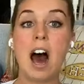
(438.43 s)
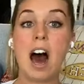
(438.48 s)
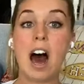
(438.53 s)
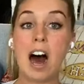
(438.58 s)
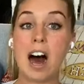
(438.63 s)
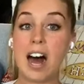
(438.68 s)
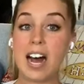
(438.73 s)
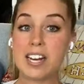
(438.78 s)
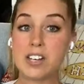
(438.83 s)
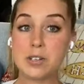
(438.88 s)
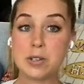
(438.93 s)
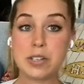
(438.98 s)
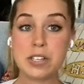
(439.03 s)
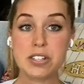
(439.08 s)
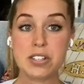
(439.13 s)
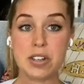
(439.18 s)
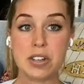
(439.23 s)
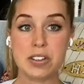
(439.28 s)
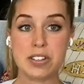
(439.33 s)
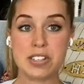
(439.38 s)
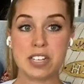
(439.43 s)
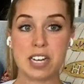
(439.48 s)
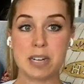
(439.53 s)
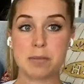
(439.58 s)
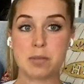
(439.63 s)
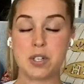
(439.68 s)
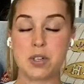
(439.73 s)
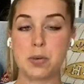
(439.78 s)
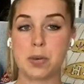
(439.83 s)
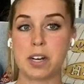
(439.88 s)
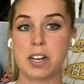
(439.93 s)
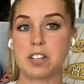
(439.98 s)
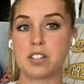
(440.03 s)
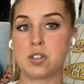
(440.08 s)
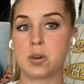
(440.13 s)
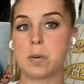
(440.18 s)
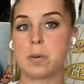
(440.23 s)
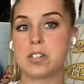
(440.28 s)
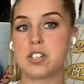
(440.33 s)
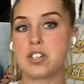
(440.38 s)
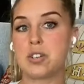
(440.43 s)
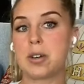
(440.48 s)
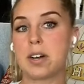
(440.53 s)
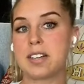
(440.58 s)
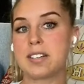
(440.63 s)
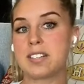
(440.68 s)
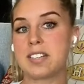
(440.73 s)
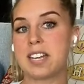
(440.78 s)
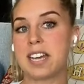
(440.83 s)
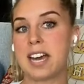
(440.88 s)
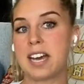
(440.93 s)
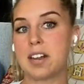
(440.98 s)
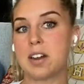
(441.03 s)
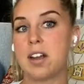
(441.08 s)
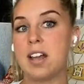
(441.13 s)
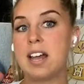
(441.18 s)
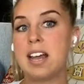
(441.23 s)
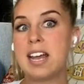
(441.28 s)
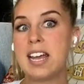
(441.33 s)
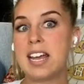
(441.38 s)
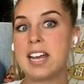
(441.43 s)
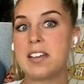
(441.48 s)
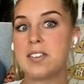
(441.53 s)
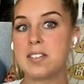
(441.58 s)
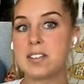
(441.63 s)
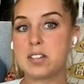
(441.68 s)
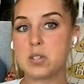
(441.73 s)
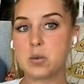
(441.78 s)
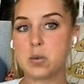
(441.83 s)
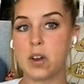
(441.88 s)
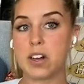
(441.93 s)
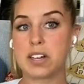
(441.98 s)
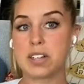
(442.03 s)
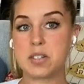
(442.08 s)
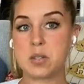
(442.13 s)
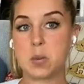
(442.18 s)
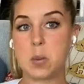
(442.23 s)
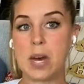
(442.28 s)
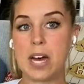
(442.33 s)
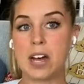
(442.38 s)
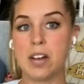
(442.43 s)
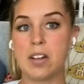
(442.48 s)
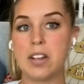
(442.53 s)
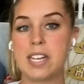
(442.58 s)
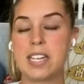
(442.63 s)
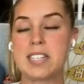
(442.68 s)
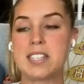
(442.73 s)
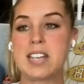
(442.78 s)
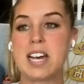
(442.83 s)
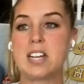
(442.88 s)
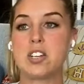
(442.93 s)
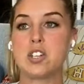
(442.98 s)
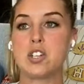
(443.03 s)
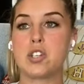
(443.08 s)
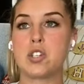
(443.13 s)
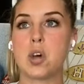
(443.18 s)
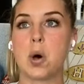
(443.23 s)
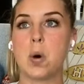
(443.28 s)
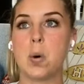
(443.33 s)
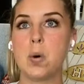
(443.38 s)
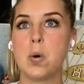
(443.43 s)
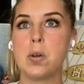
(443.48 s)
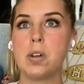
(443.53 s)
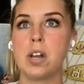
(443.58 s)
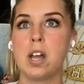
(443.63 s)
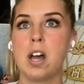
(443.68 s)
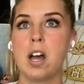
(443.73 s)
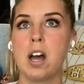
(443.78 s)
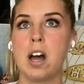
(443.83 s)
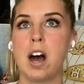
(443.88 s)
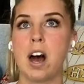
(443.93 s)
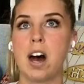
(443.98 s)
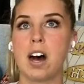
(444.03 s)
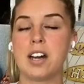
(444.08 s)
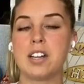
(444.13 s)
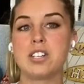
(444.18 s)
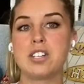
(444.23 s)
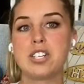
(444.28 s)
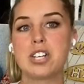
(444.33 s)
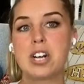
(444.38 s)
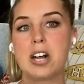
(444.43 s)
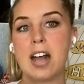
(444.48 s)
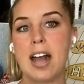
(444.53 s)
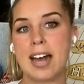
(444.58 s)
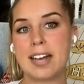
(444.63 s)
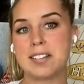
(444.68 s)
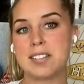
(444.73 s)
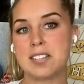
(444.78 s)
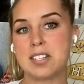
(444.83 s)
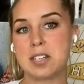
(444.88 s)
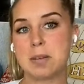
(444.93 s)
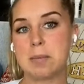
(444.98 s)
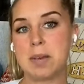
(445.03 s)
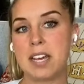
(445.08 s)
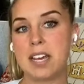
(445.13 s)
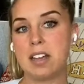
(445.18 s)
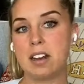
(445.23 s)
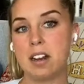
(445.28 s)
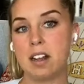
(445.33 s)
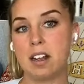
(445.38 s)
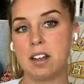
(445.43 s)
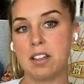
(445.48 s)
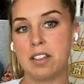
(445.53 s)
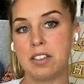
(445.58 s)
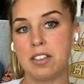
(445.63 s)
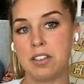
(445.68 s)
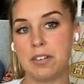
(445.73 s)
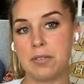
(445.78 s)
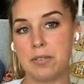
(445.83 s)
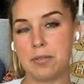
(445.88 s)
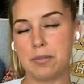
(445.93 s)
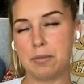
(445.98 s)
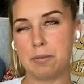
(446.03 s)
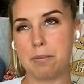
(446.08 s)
I do this all the time too, and I don't want you guys to get in this rut as well, is that don't underestimate the